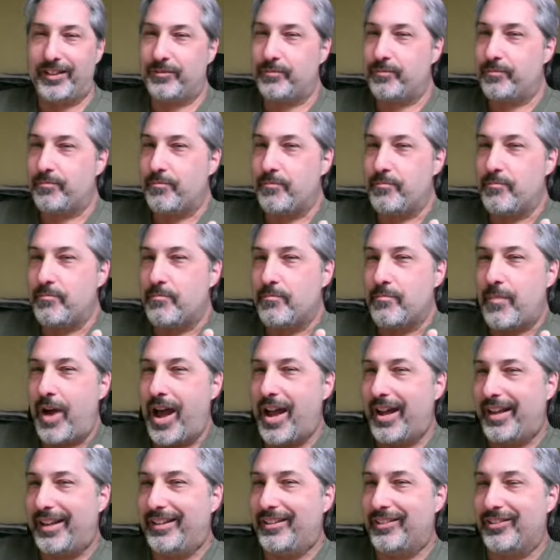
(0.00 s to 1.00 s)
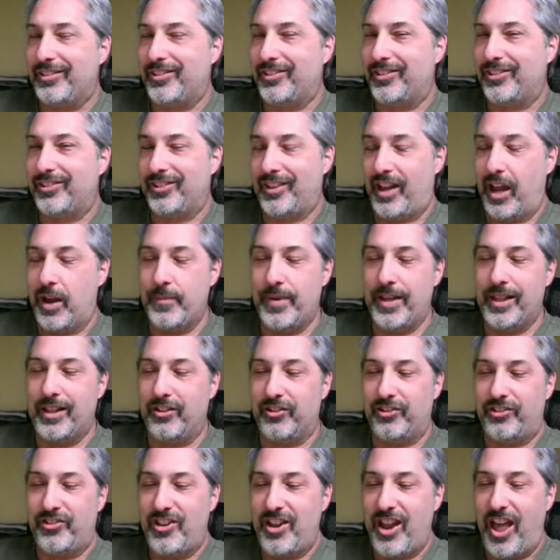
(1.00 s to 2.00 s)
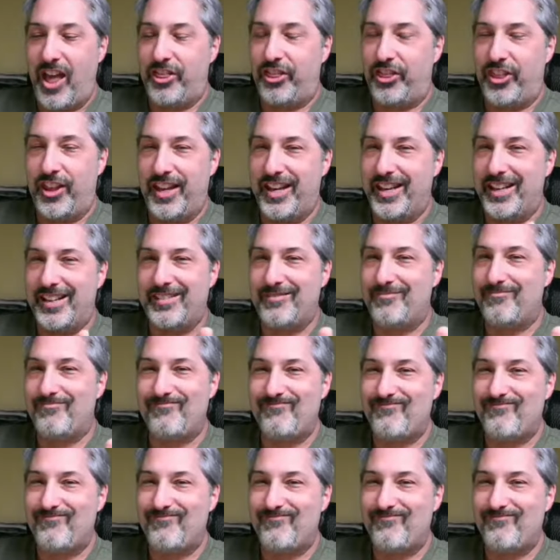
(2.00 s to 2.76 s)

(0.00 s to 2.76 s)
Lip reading: mice. I mean, there's nothing